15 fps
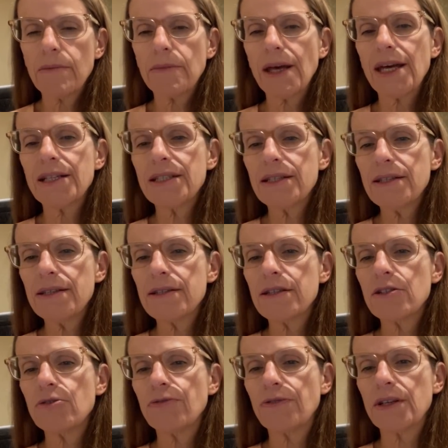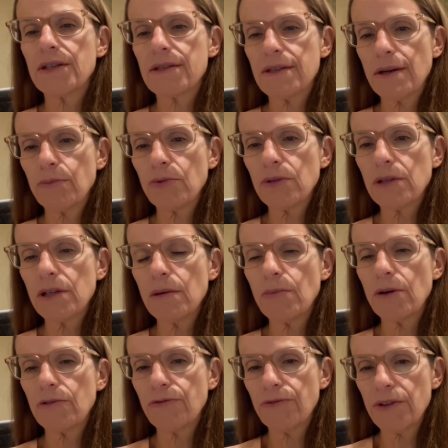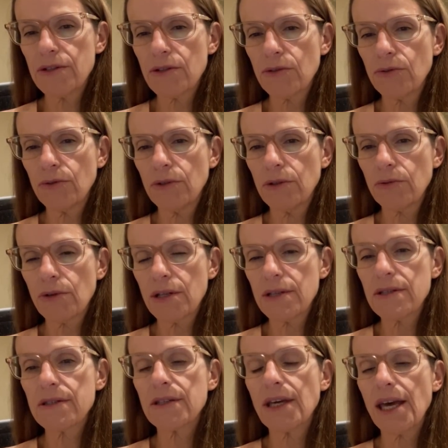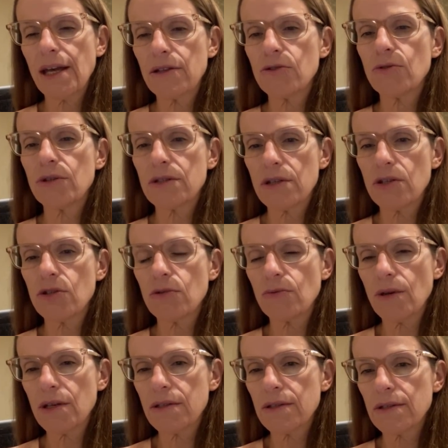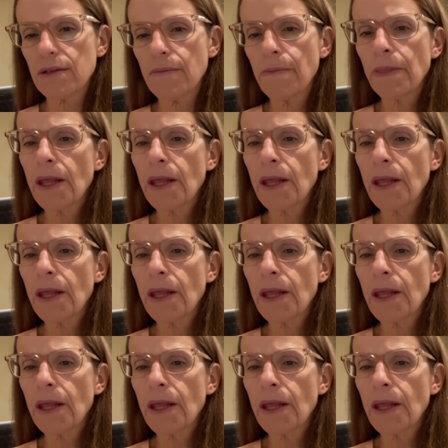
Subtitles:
entities need to think separately about physical risk and transition risk.